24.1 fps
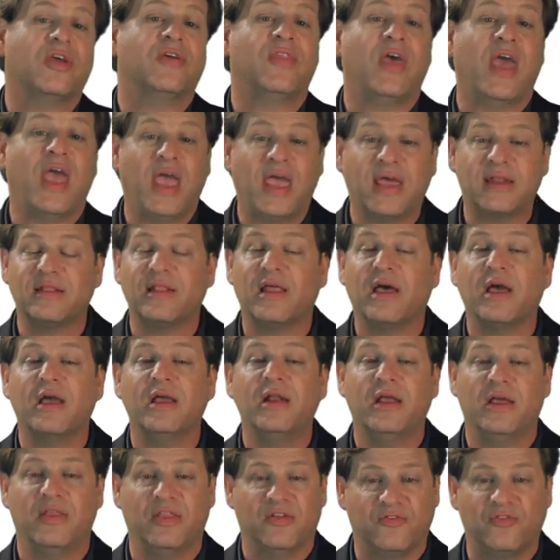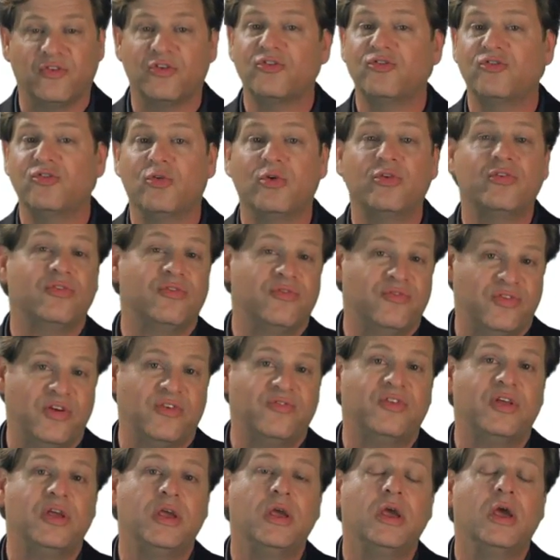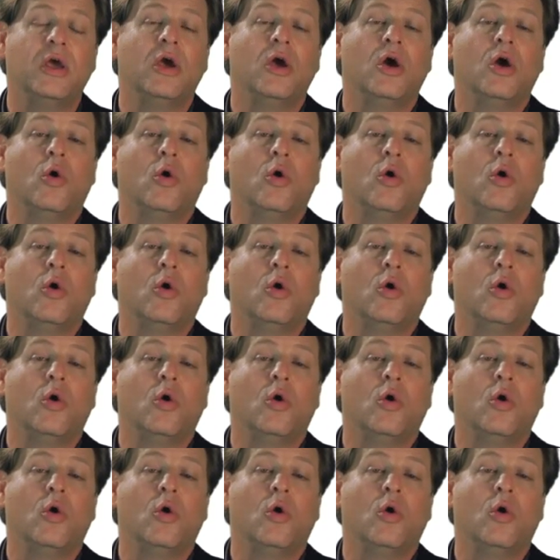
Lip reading: in the headline and the first 250